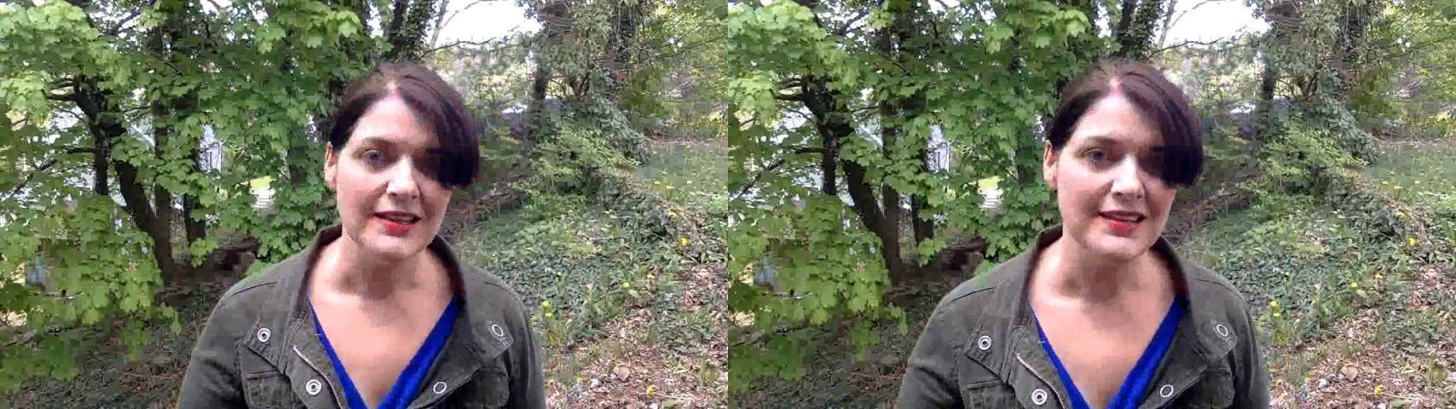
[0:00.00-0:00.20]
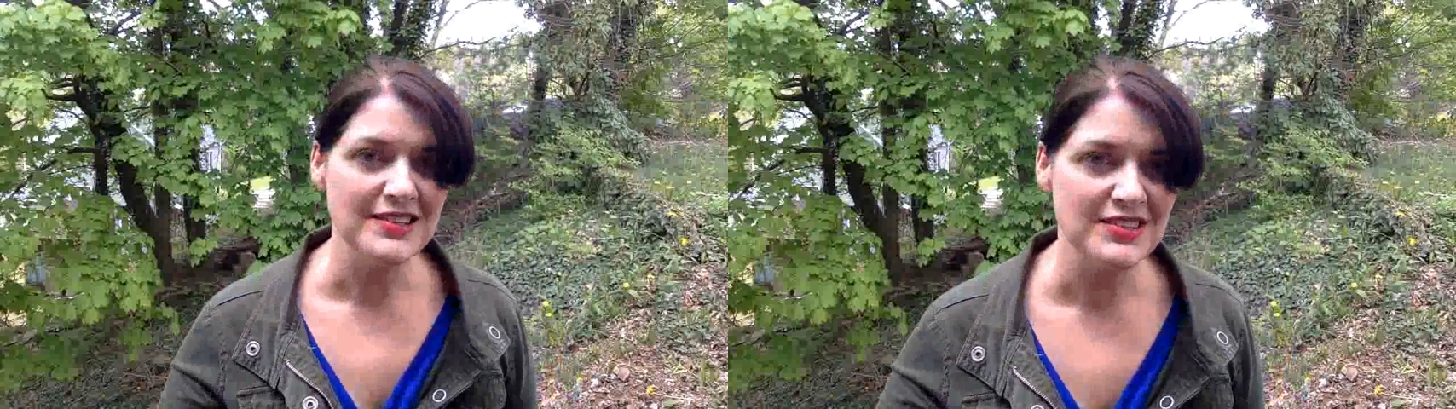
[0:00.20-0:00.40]

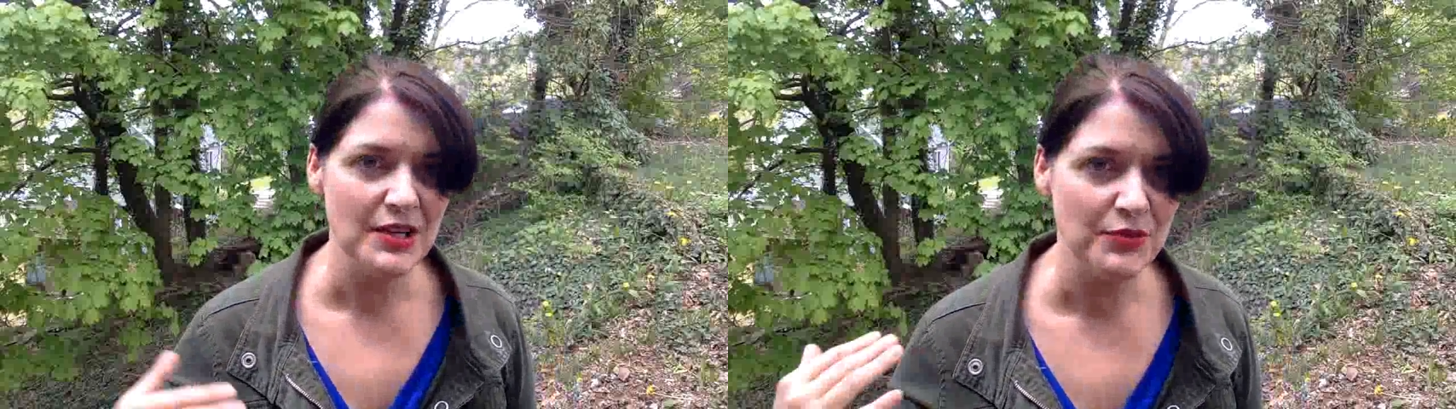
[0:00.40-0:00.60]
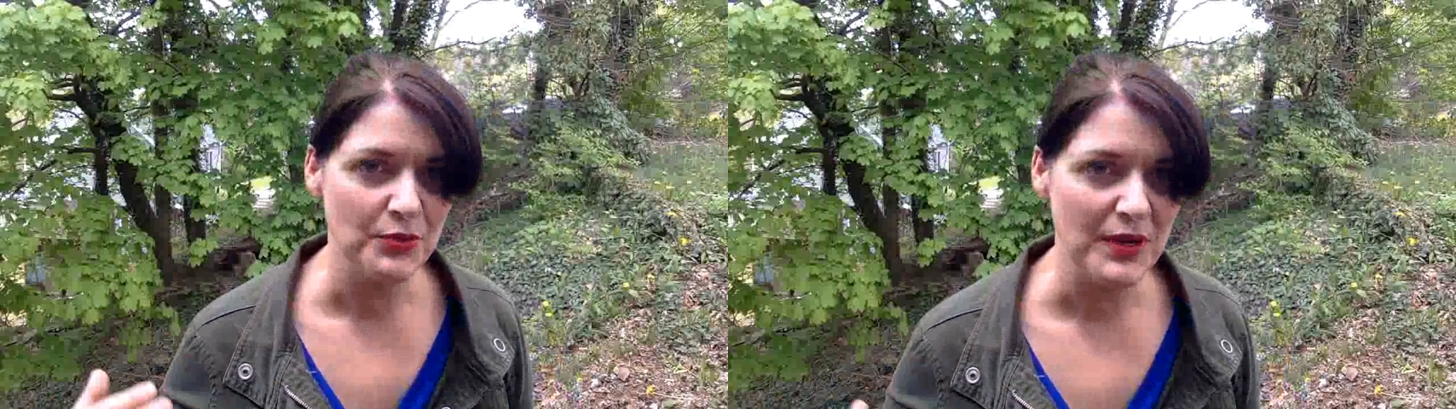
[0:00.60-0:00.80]
the
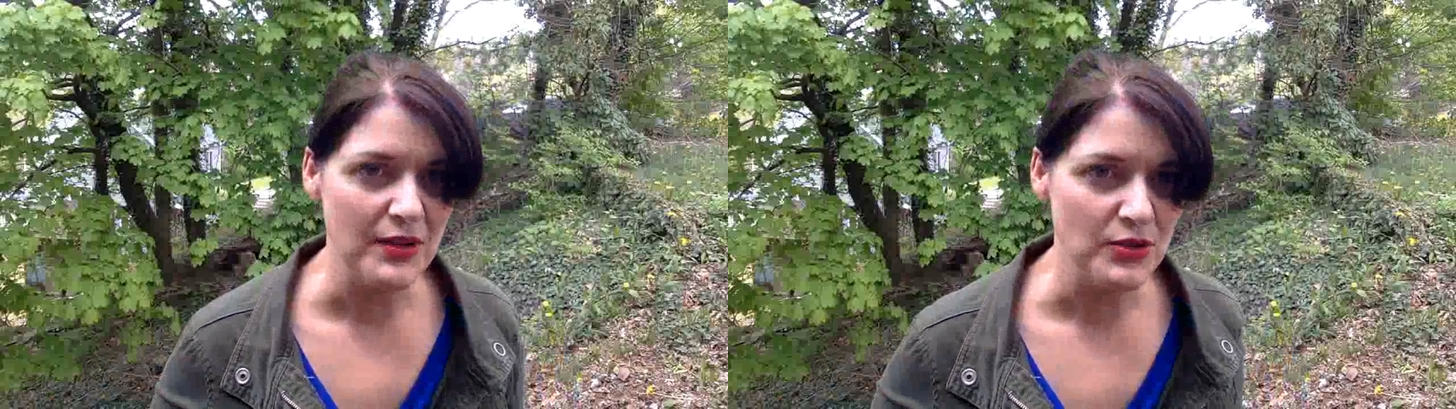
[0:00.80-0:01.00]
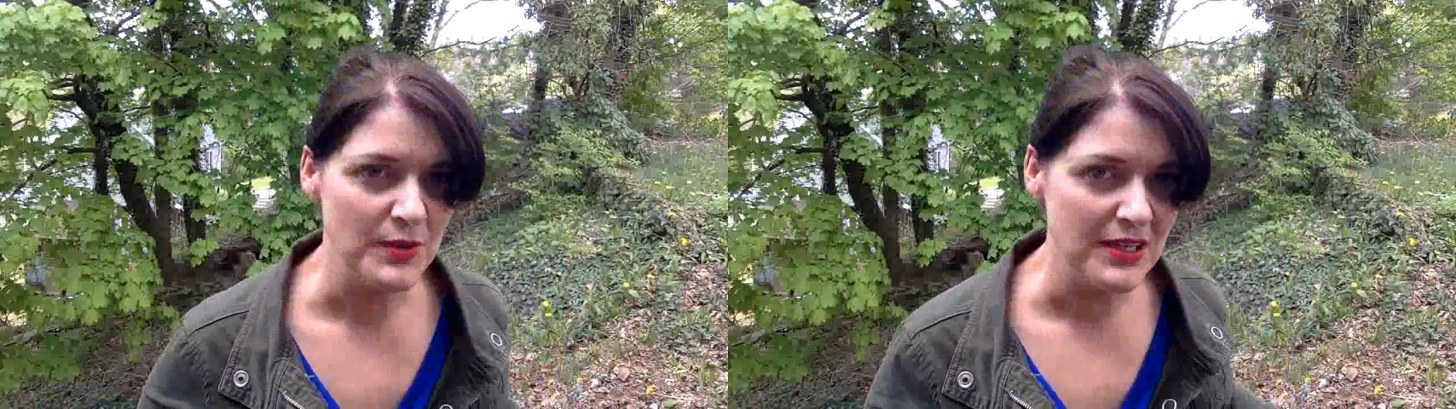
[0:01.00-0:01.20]
stuff
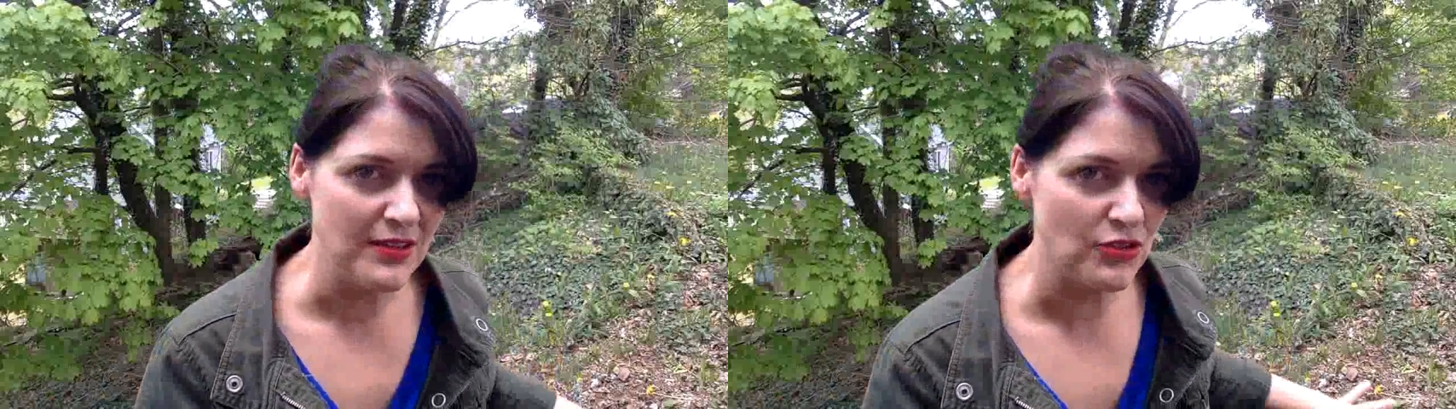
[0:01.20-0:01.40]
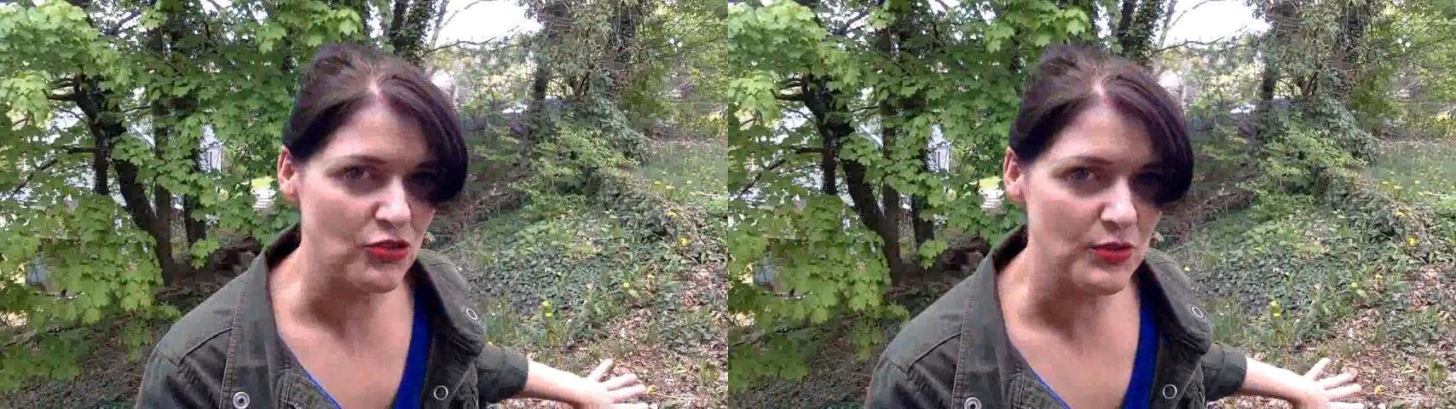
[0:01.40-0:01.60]
around me, the
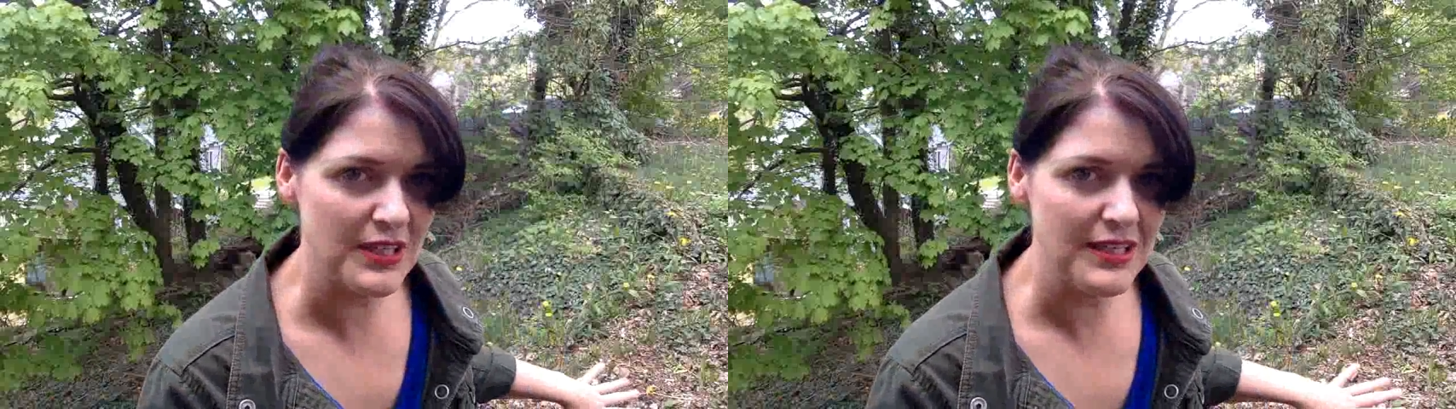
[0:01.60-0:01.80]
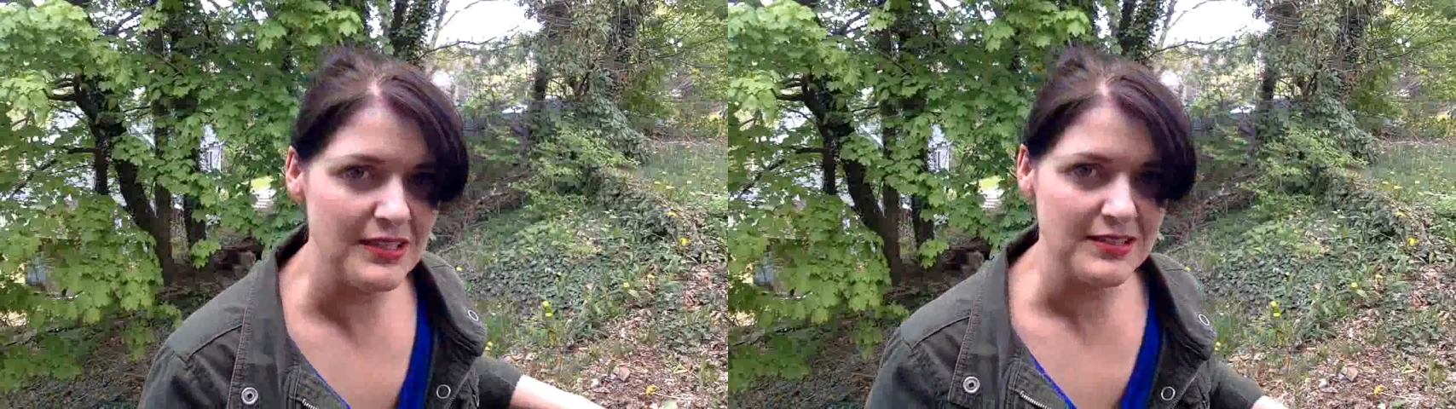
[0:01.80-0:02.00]

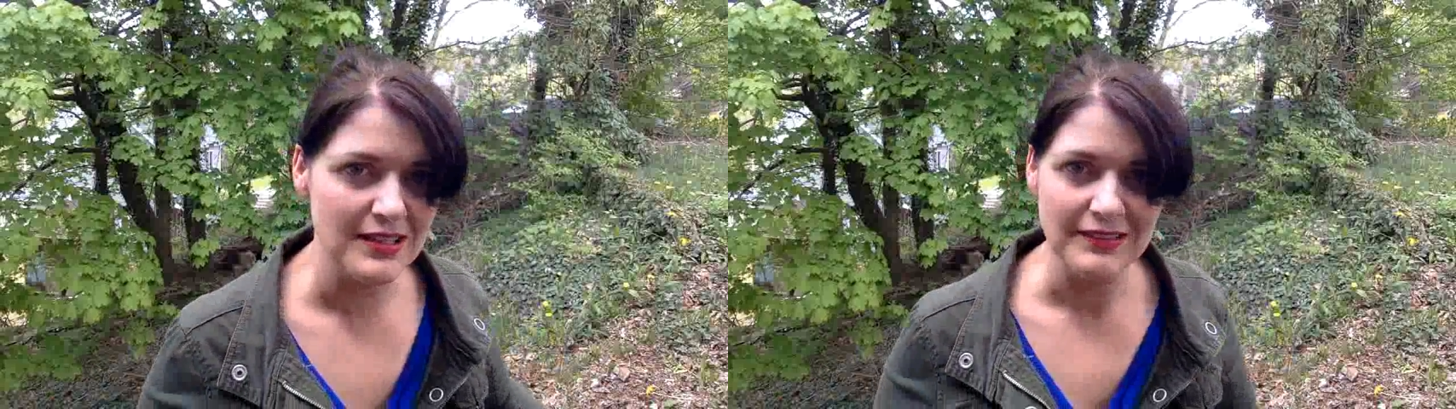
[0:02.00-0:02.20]
trees, the